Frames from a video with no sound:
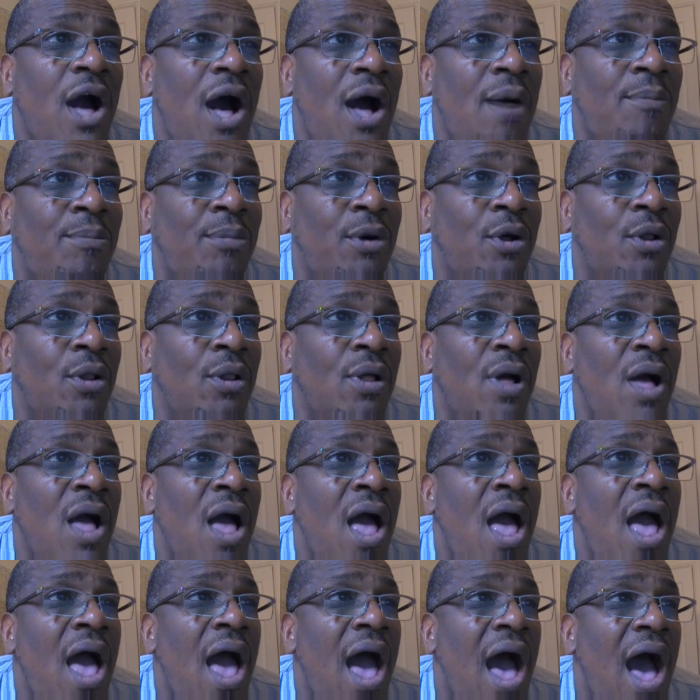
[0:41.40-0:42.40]
couple
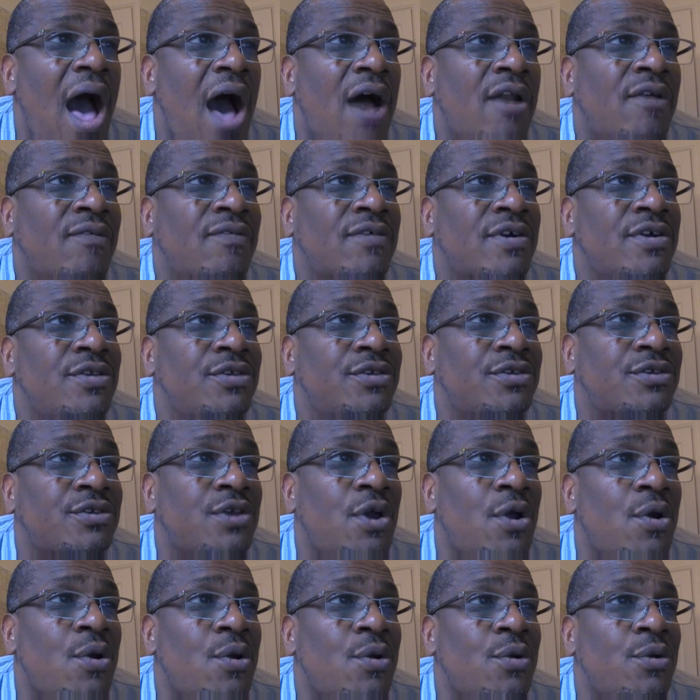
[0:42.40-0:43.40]
out of
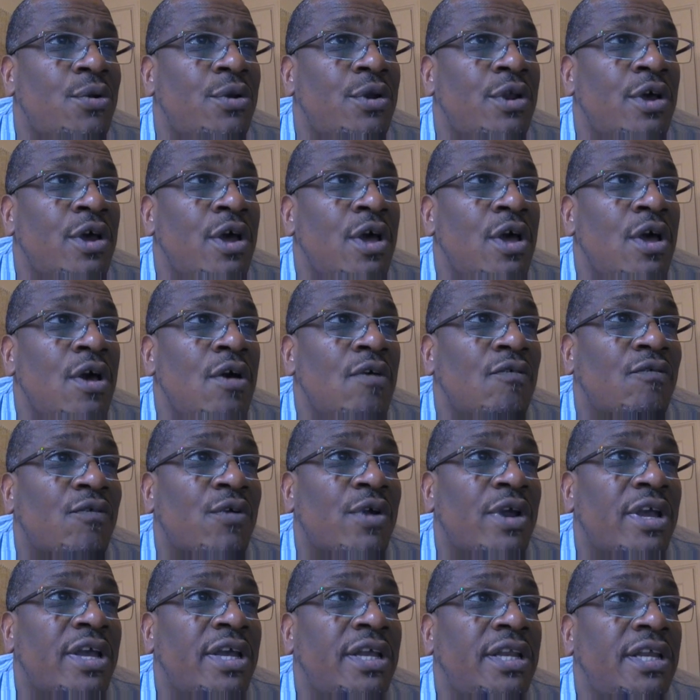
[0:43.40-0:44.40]
concern
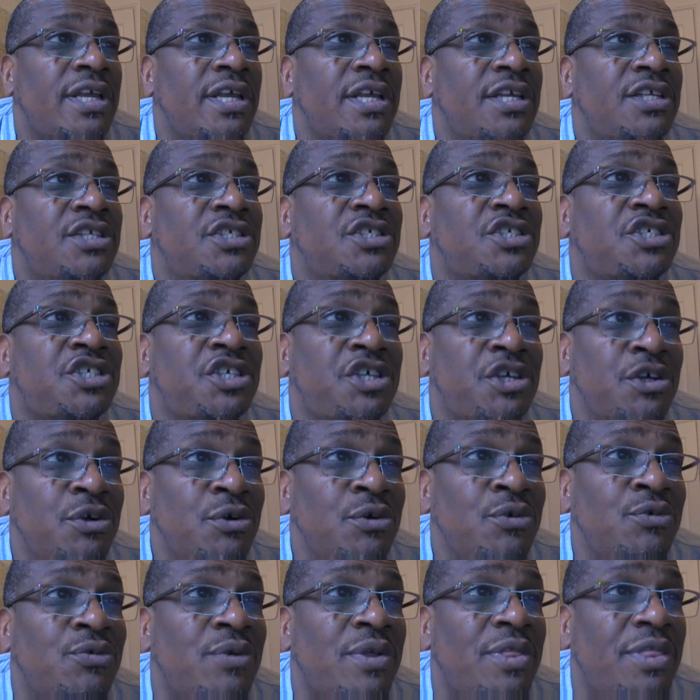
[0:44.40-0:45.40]
for any
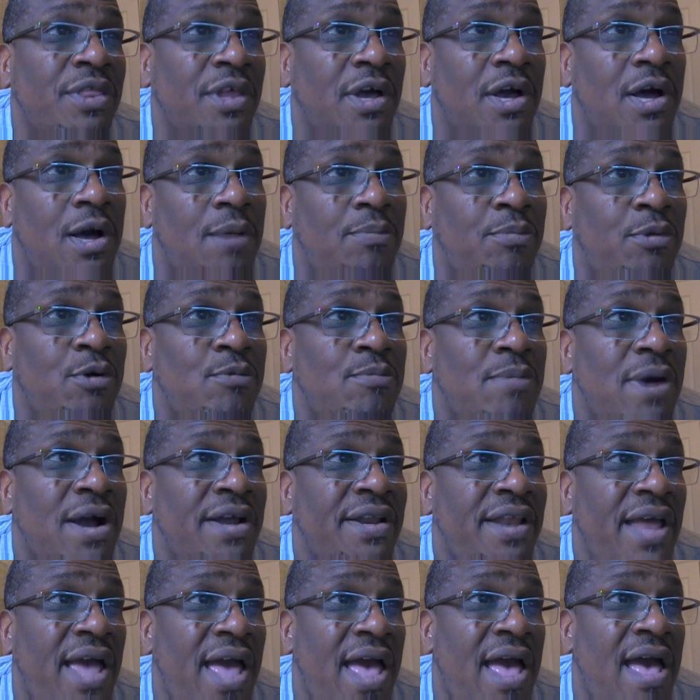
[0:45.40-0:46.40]
children the couple
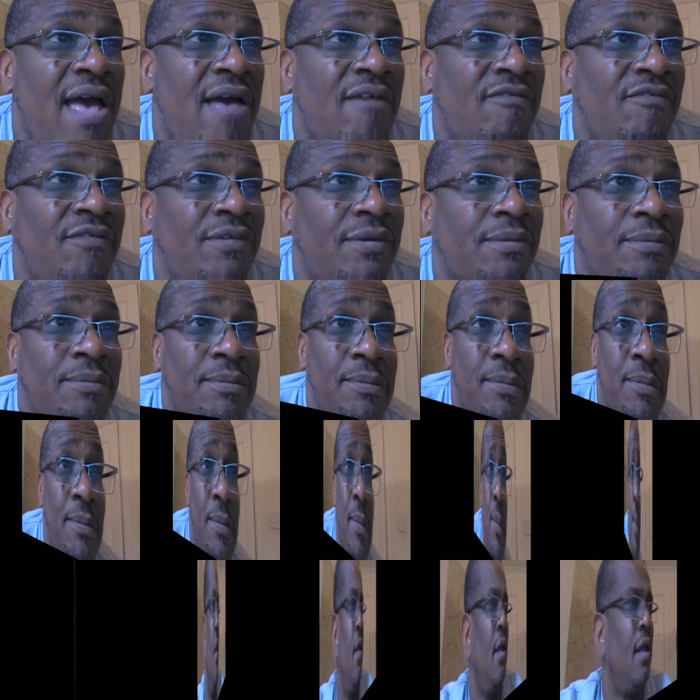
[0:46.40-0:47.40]
might have.
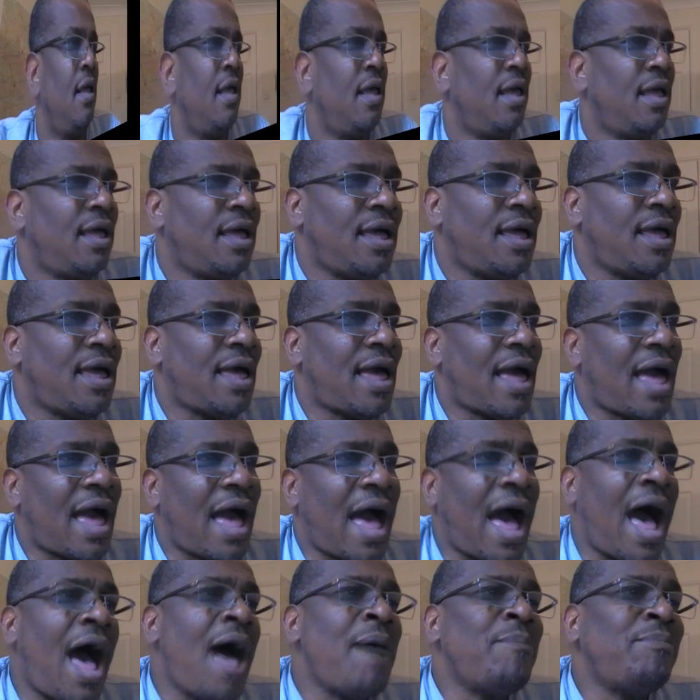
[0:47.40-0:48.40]

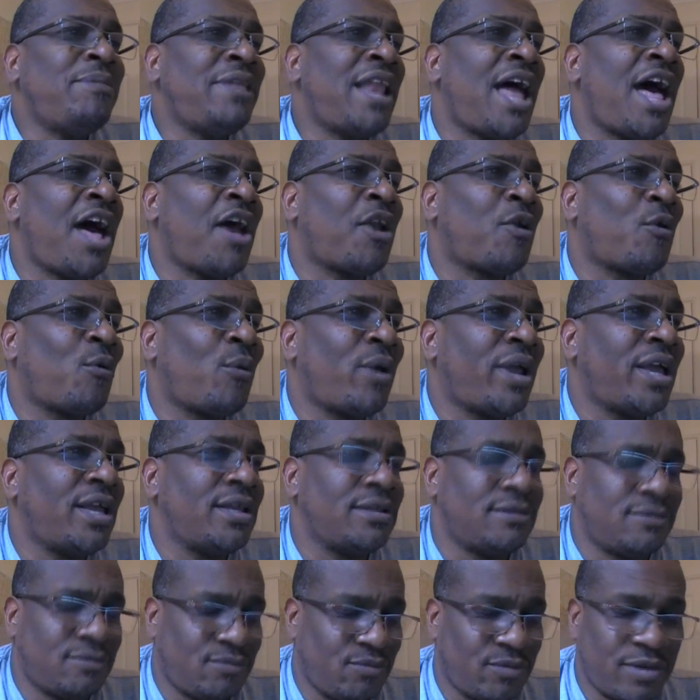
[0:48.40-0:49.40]
I'm not a
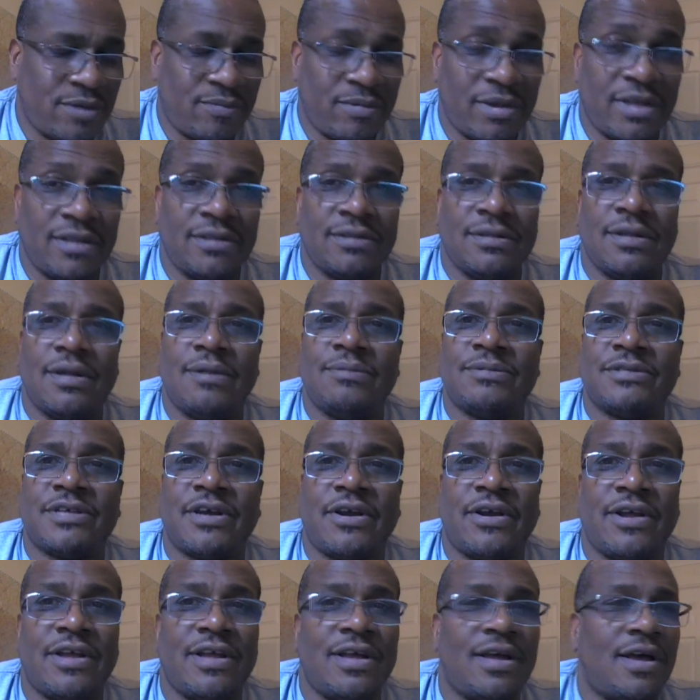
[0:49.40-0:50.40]
ra- Wait, wait, I'm
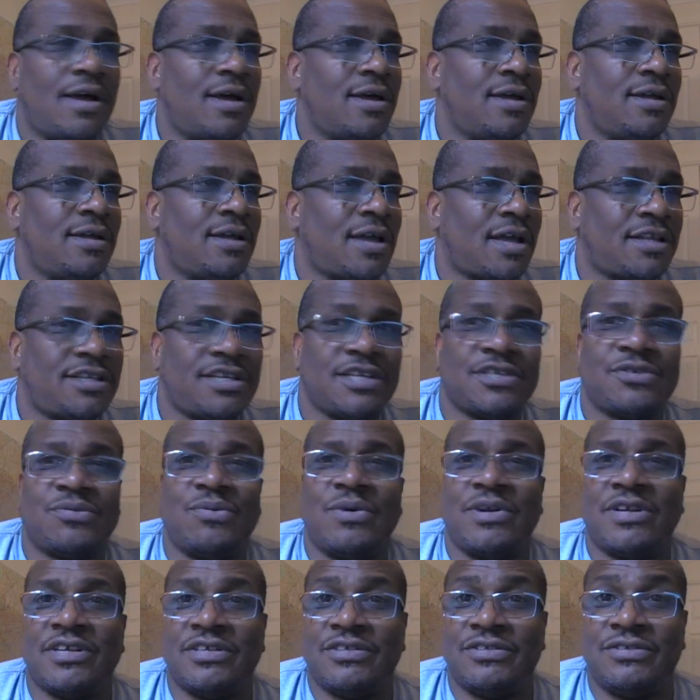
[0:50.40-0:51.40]
sorry. I just
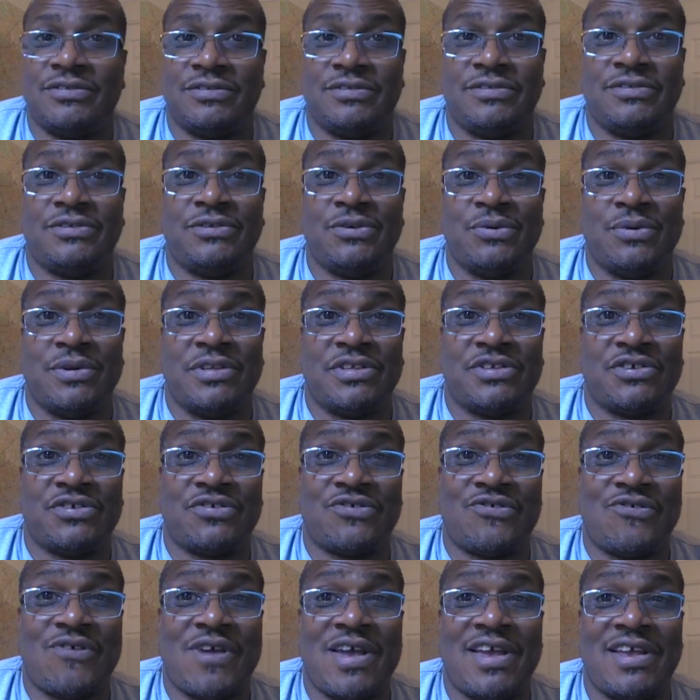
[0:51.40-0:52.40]
want to do it
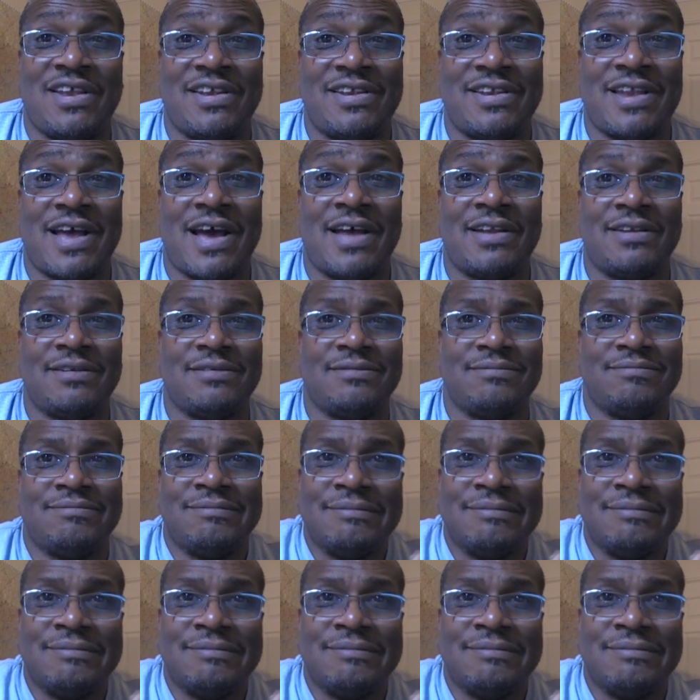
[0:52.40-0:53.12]
straight, not